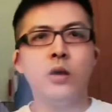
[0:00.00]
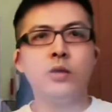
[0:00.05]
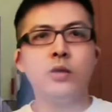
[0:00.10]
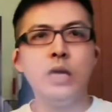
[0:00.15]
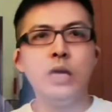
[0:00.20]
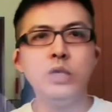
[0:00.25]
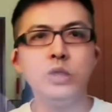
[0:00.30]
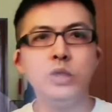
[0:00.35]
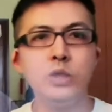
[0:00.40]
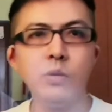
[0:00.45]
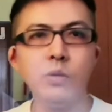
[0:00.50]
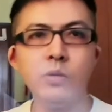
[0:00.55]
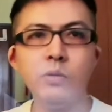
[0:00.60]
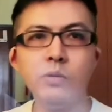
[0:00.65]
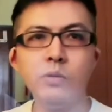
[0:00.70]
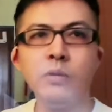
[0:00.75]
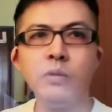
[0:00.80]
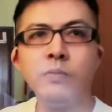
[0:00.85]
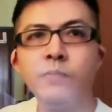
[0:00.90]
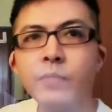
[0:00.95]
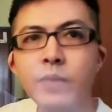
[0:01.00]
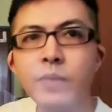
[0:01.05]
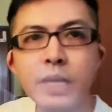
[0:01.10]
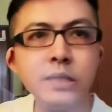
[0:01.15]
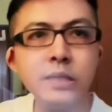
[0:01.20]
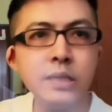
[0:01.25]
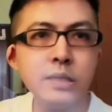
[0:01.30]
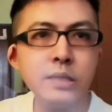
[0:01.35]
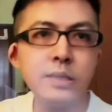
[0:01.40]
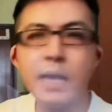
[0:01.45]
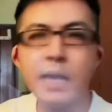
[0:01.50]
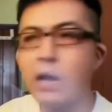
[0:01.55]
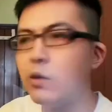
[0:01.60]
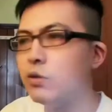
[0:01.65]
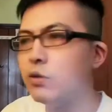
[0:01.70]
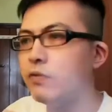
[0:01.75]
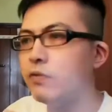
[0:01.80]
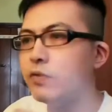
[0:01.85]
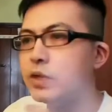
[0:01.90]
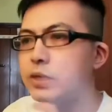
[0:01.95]
Okay, so that's the
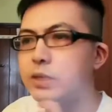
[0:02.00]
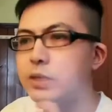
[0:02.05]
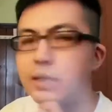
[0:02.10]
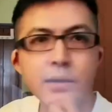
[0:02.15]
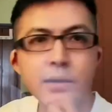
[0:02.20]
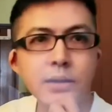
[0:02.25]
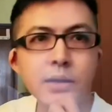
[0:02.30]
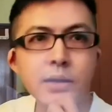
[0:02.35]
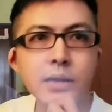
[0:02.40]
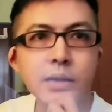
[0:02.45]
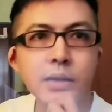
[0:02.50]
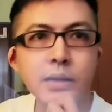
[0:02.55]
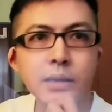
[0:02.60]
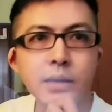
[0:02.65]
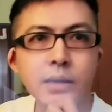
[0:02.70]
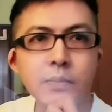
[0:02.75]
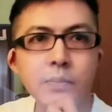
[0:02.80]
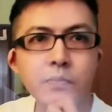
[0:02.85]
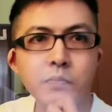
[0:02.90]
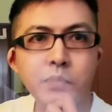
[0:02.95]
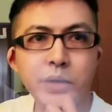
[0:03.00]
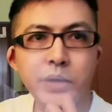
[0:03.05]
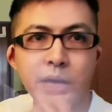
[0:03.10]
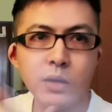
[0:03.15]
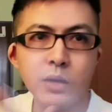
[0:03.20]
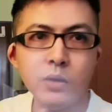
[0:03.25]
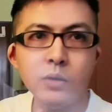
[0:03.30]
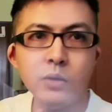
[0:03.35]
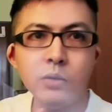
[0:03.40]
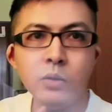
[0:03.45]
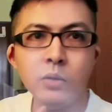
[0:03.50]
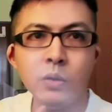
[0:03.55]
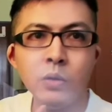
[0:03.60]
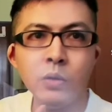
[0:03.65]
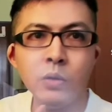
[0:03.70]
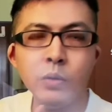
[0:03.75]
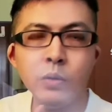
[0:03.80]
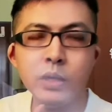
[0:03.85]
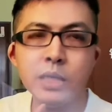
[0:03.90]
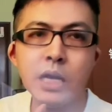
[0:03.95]
sound of this piano
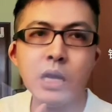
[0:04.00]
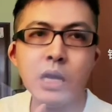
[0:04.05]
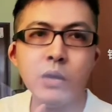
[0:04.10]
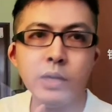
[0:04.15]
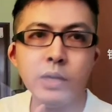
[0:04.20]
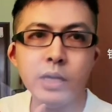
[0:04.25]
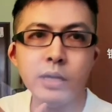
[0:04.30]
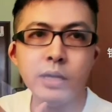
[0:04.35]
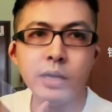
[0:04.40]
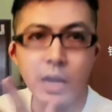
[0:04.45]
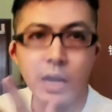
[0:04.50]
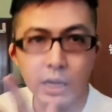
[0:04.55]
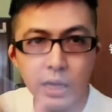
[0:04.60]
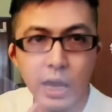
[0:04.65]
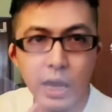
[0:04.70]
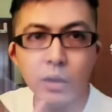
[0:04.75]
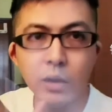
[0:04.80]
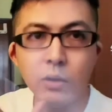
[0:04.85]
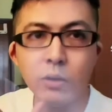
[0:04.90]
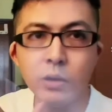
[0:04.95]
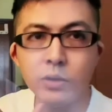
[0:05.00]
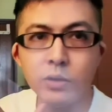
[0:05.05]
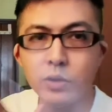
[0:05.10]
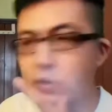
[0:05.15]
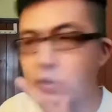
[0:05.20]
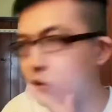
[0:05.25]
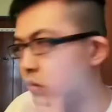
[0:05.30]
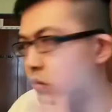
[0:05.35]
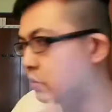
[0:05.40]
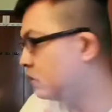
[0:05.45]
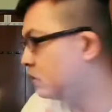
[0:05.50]
without any add-on. So